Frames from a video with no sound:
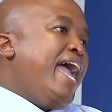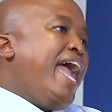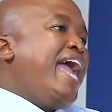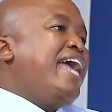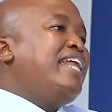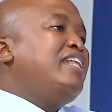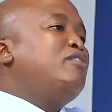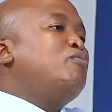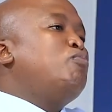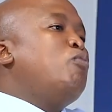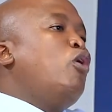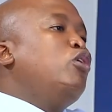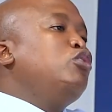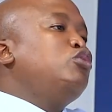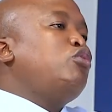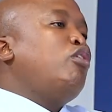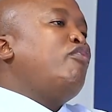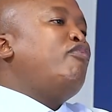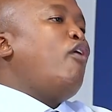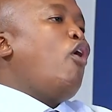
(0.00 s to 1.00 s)
And
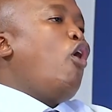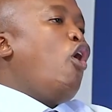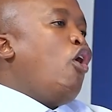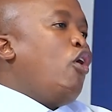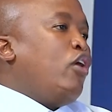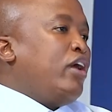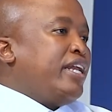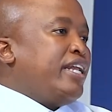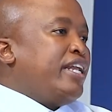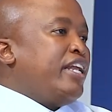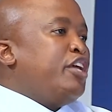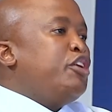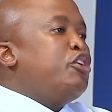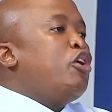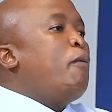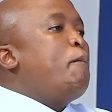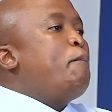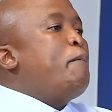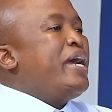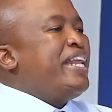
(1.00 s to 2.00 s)
most of all,
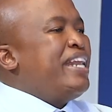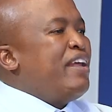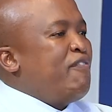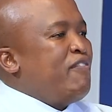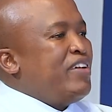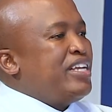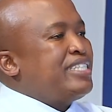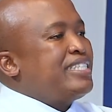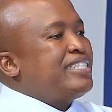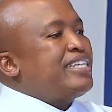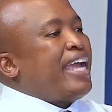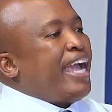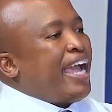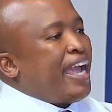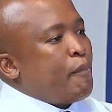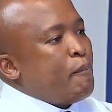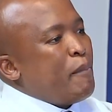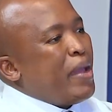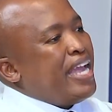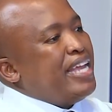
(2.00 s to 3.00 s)
your benefits
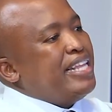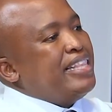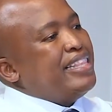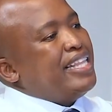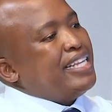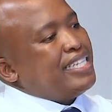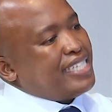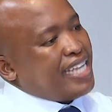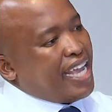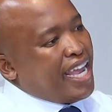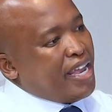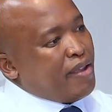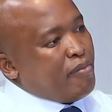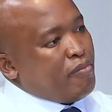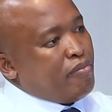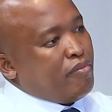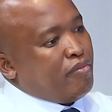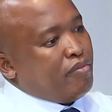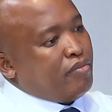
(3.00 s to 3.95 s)
remain the same.